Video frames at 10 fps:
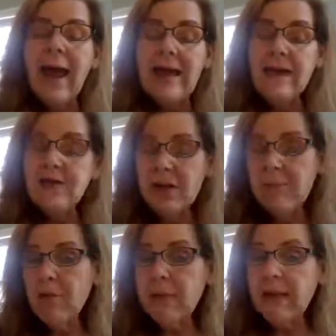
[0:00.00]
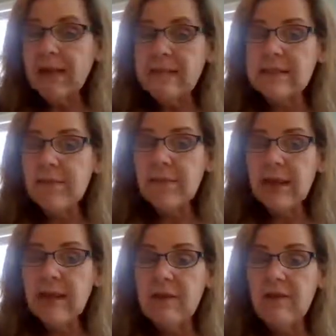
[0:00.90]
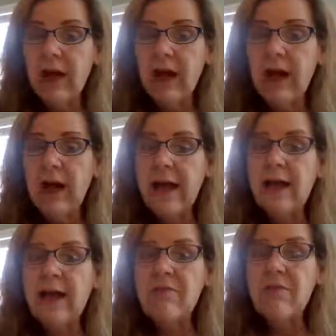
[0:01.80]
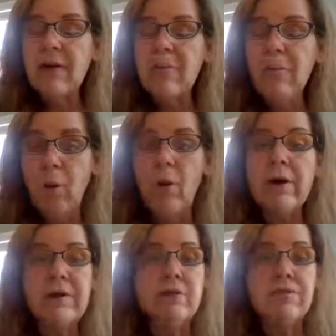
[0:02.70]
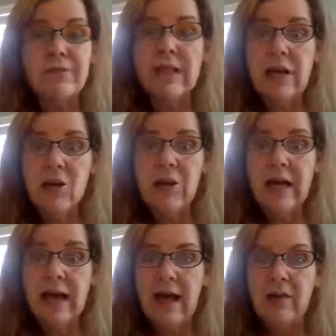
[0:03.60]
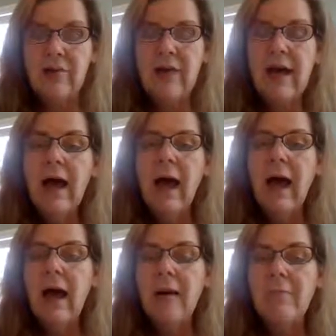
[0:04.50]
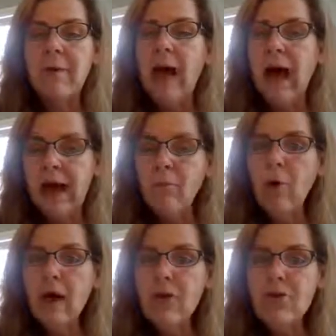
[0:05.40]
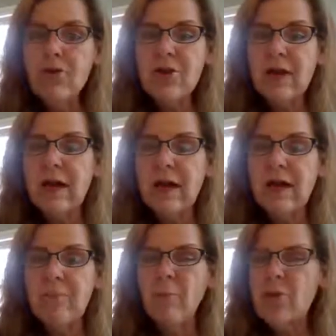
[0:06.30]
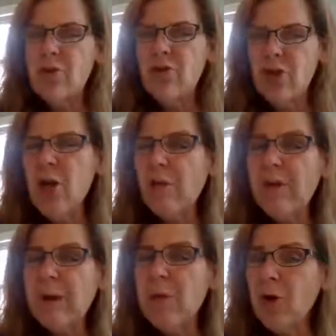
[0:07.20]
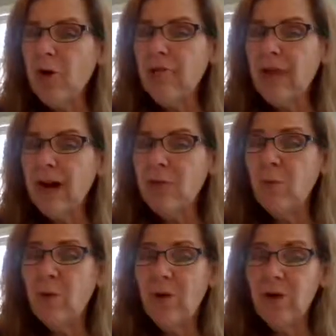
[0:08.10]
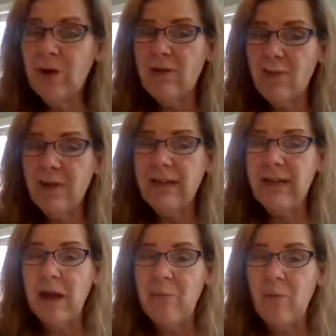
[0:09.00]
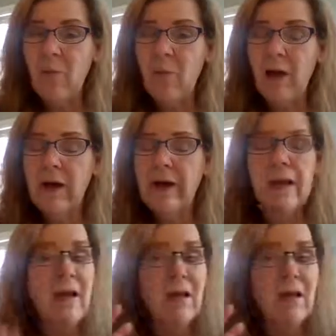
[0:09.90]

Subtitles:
Anytime your pet gets something in his eye, it's important to flush it out. Eye wash, which is generally purified water, is really number one.